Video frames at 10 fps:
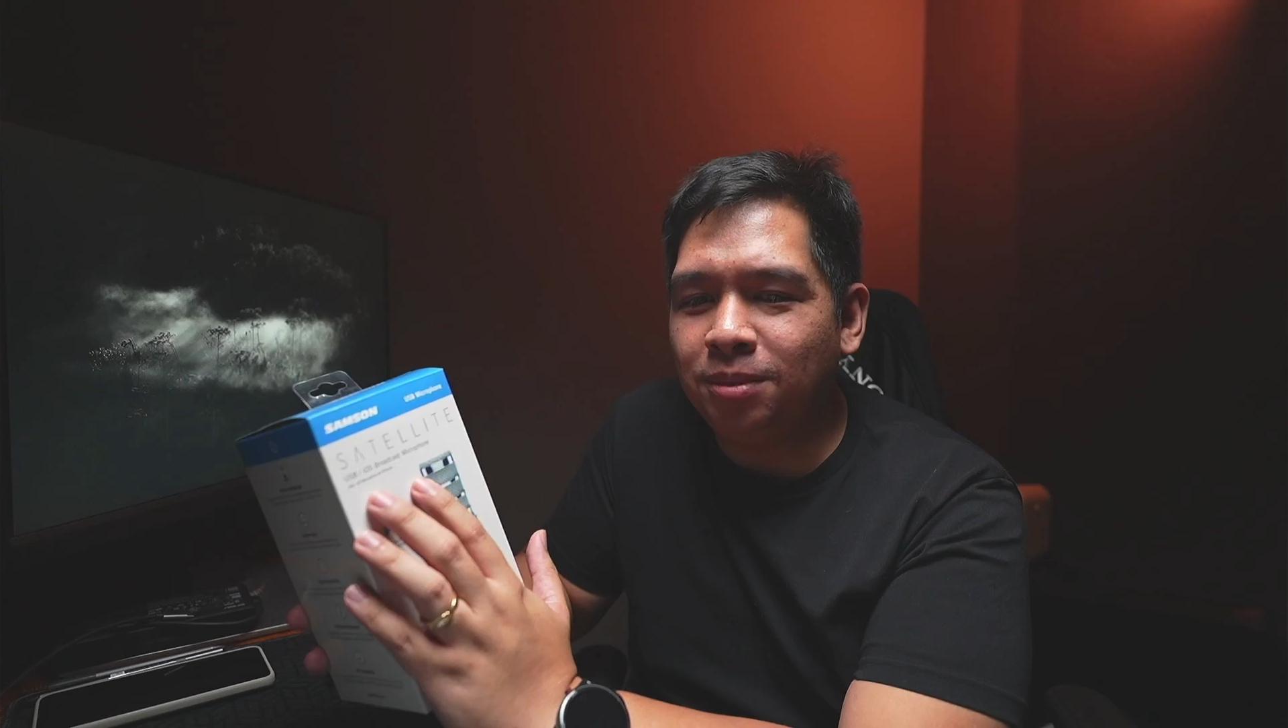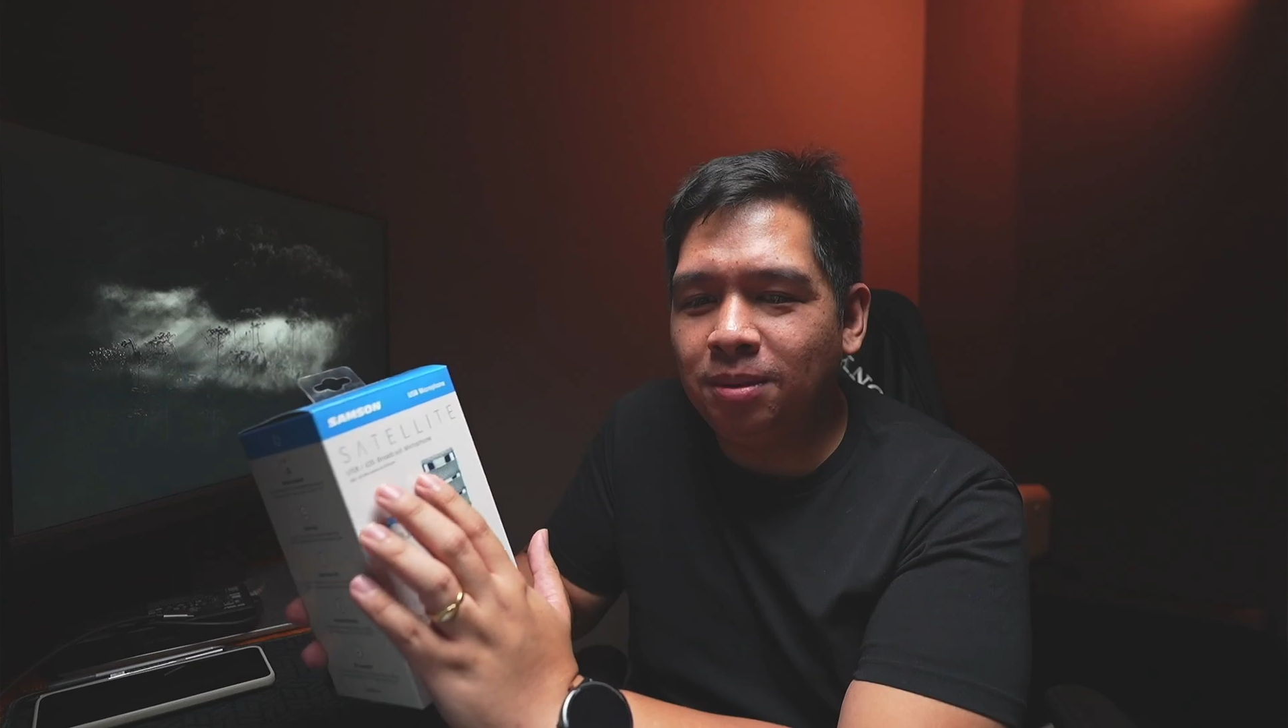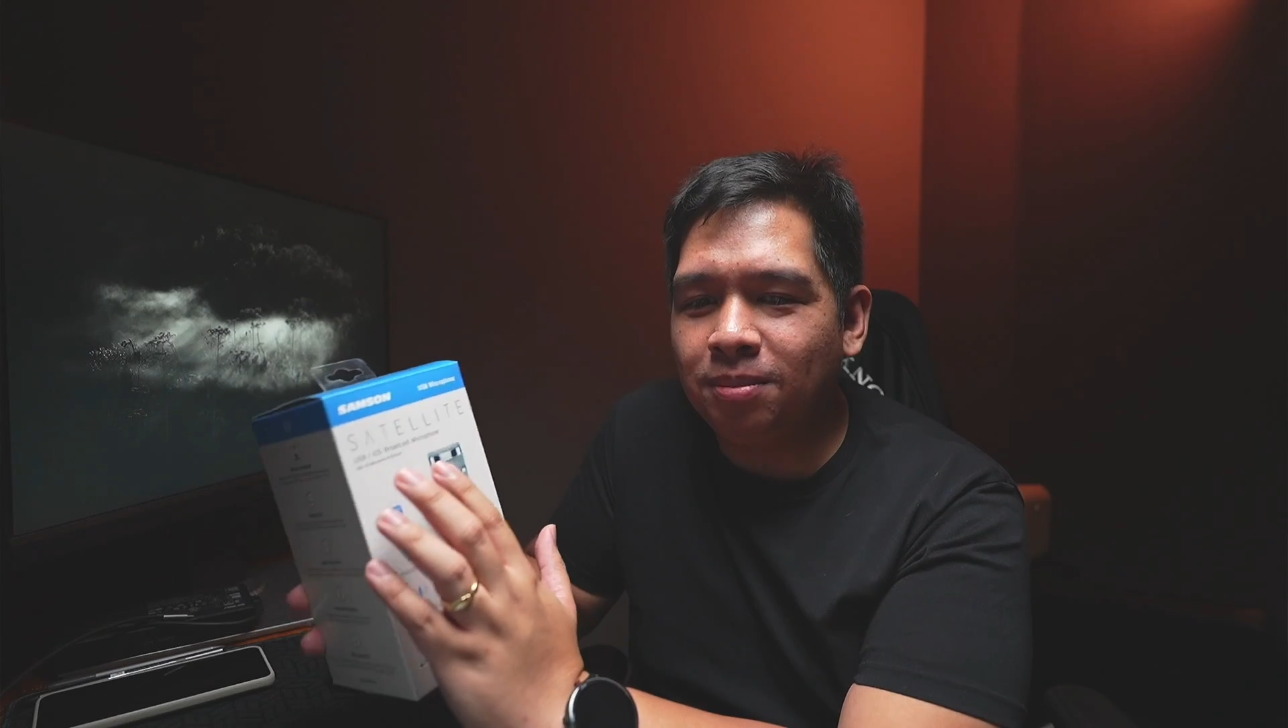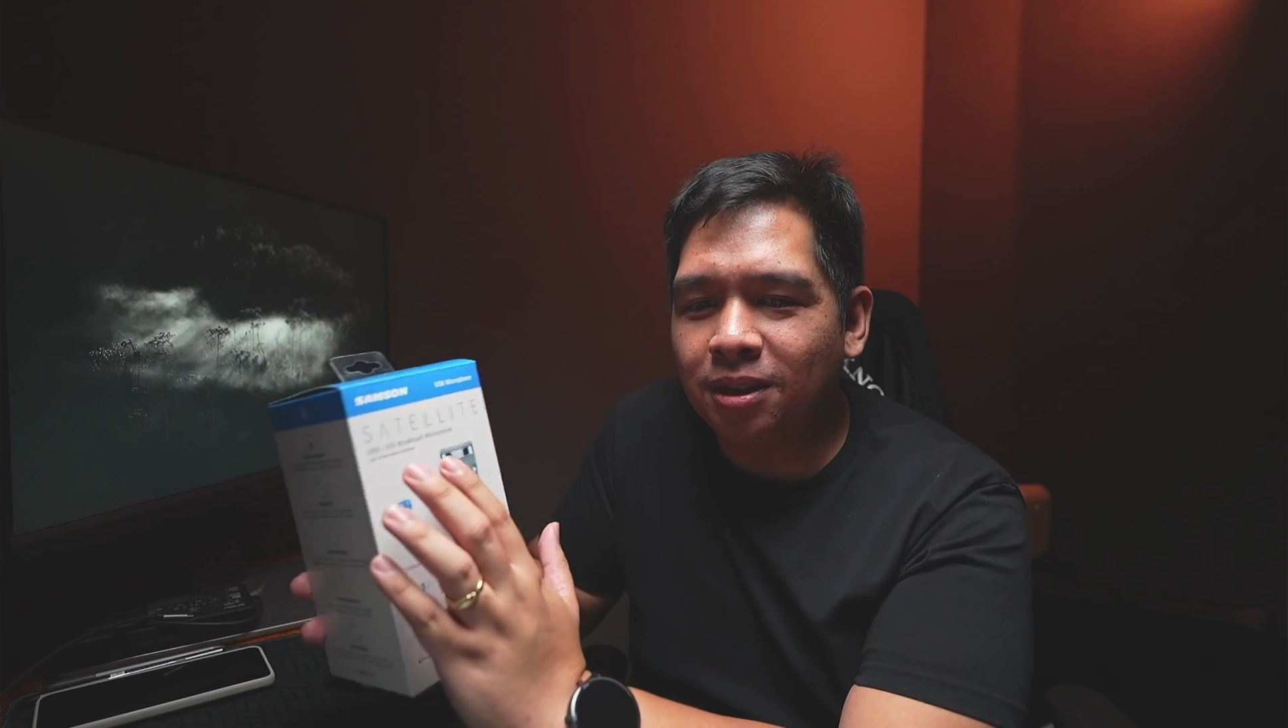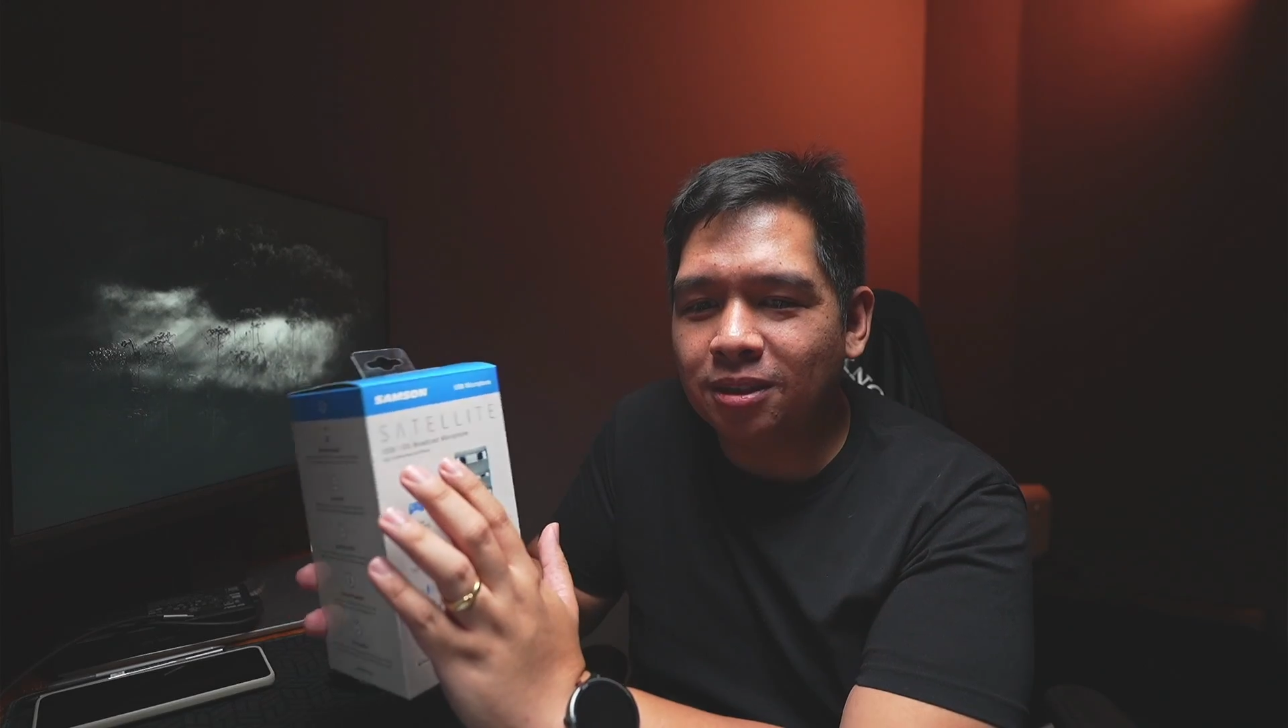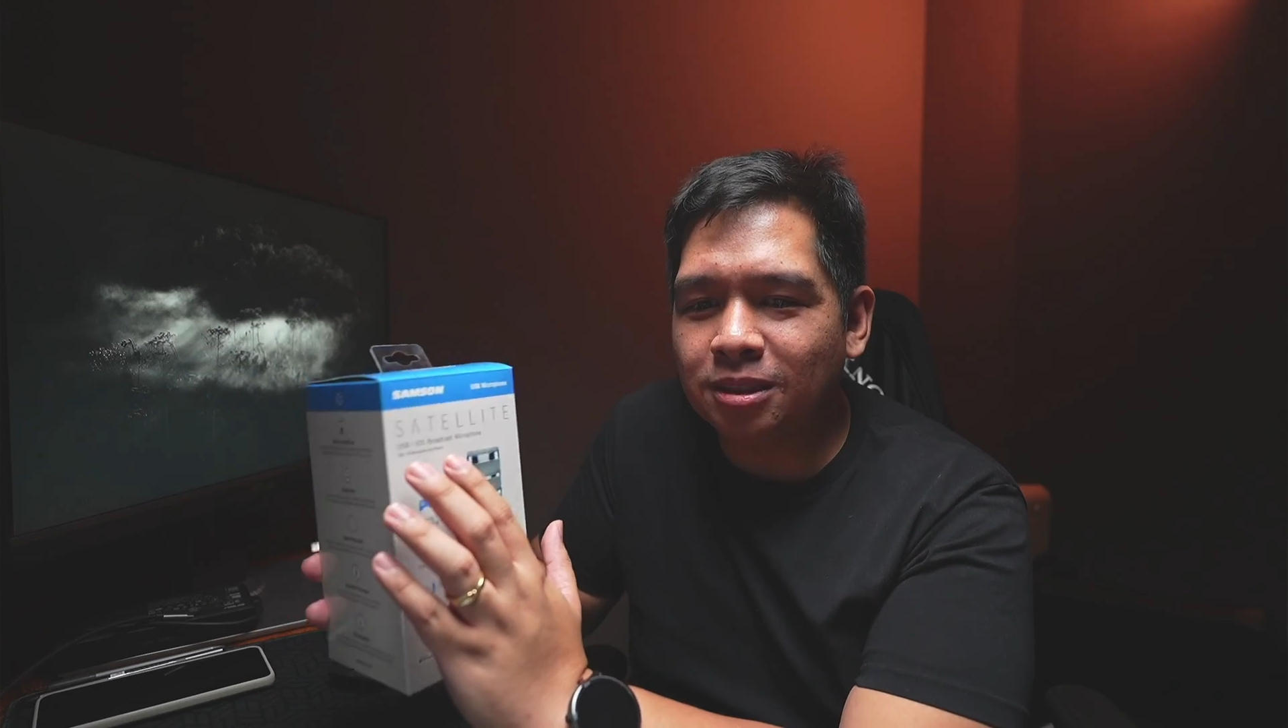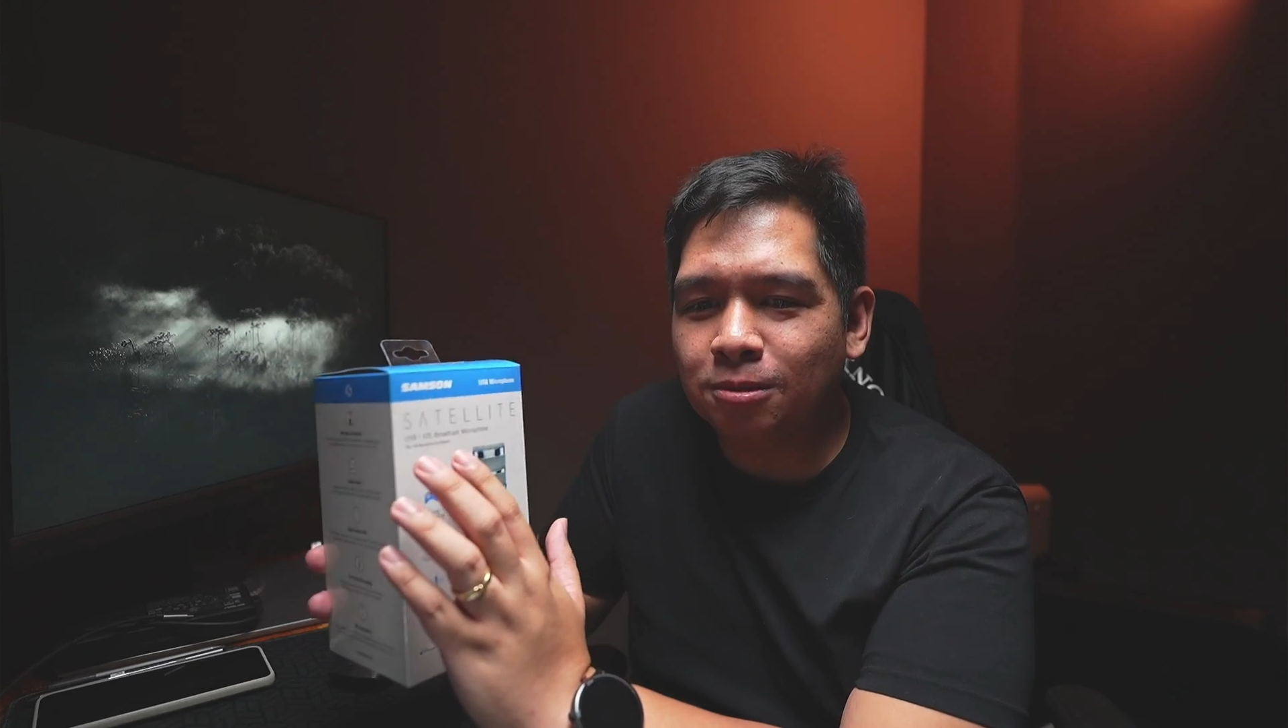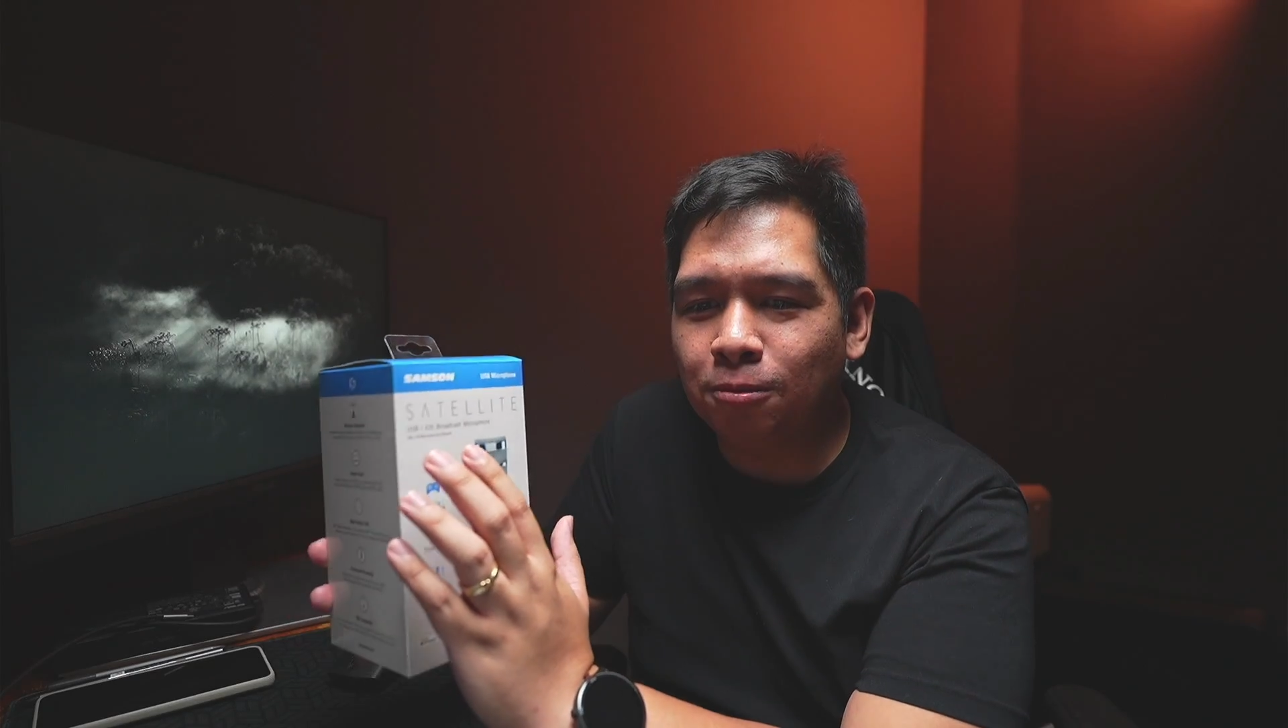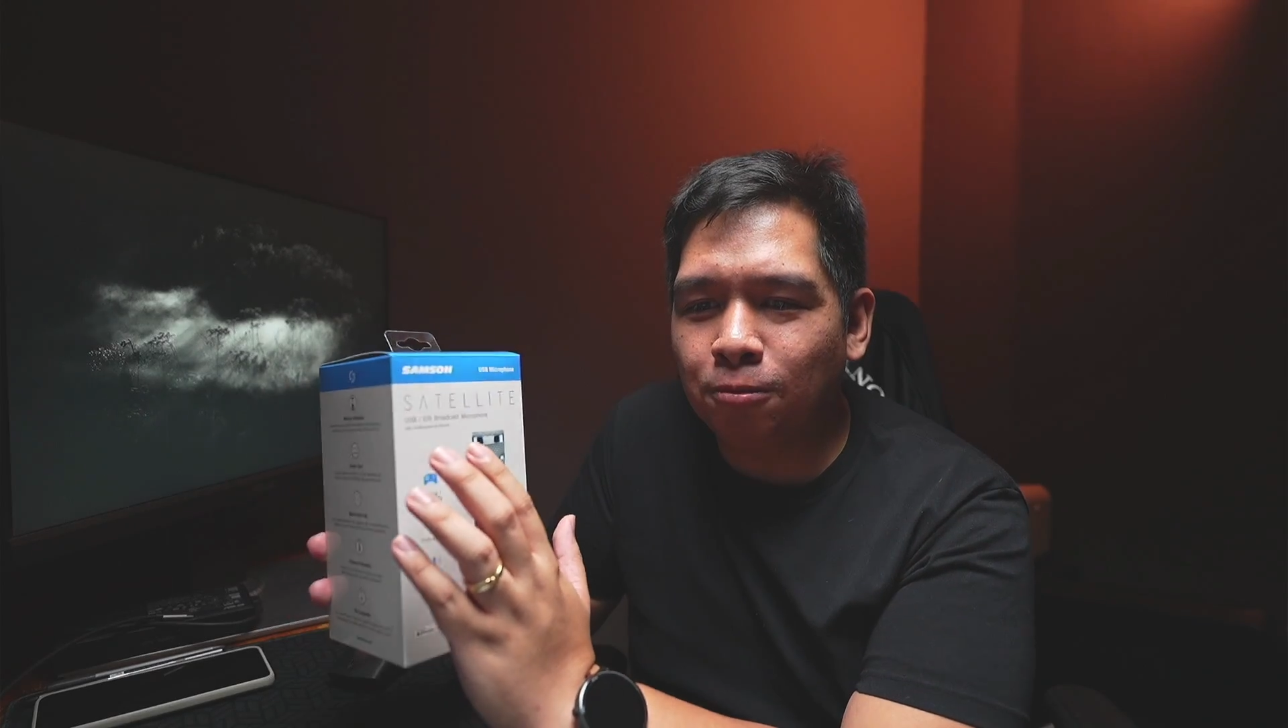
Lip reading: me because